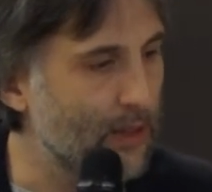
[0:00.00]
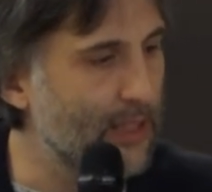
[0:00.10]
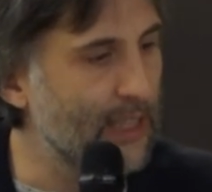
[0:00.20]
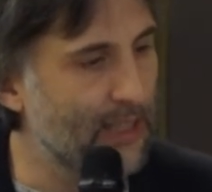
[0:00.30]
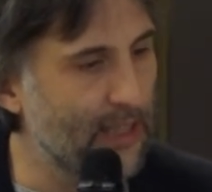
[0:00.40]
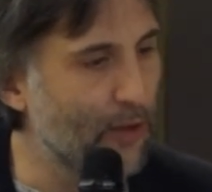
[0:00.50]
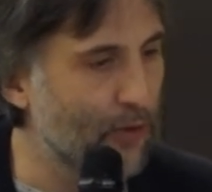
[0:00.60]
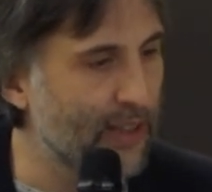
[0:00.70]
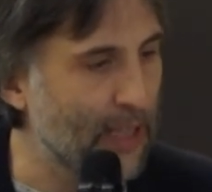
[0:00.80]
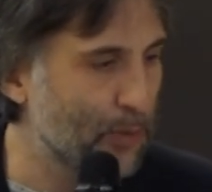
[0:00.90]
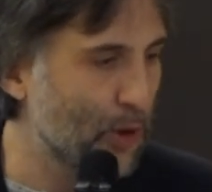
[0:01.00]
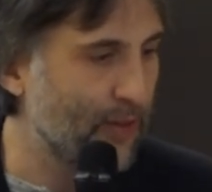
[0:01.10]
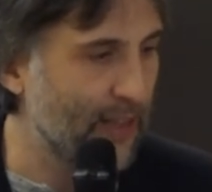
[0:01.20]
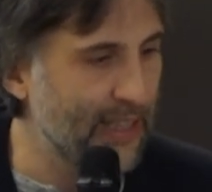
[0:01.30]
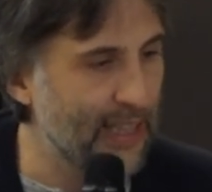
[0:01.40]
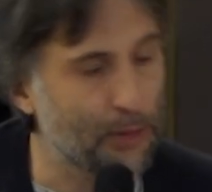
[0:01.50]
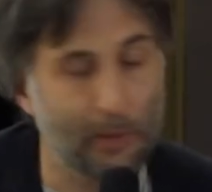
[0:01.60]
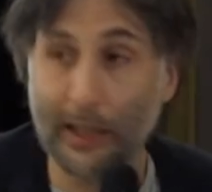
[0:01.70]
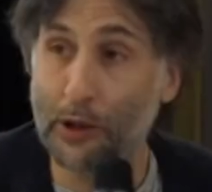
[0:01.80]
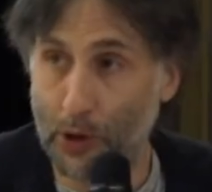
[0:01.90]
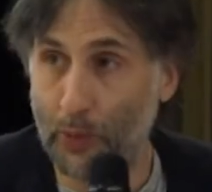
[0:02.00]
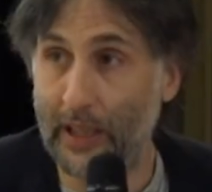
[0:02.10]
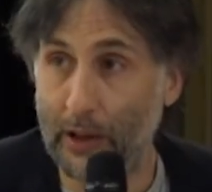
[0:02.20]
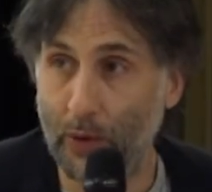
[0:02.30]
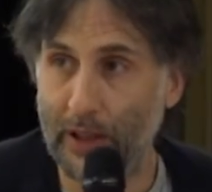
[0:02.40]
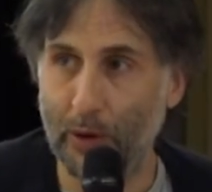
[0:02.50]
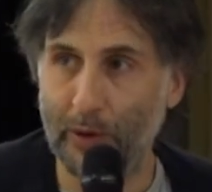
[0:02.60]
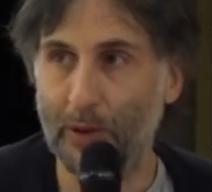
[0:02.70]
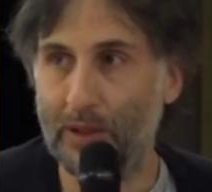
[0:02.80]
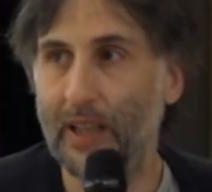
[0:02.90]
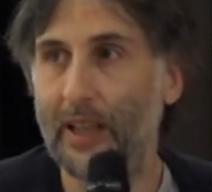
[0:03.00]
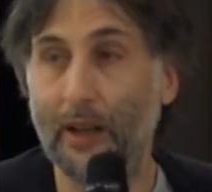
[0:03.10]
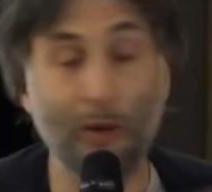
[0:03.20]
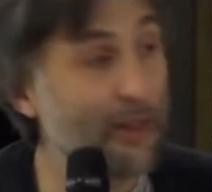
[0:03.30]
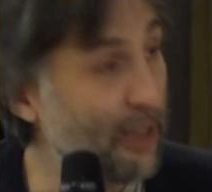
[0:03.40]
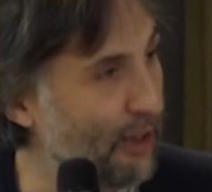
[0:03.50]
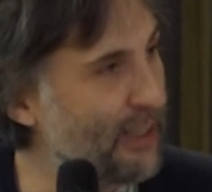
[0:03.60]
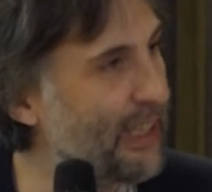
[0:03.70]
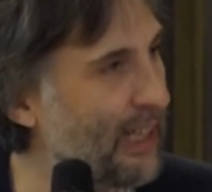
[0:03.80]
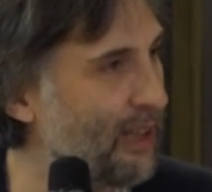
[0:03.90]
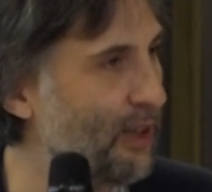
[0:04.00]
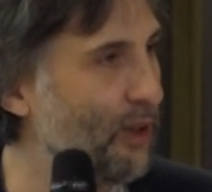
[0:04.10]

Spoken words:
these different types of ideas, but I just wanted to introduce on a theoretical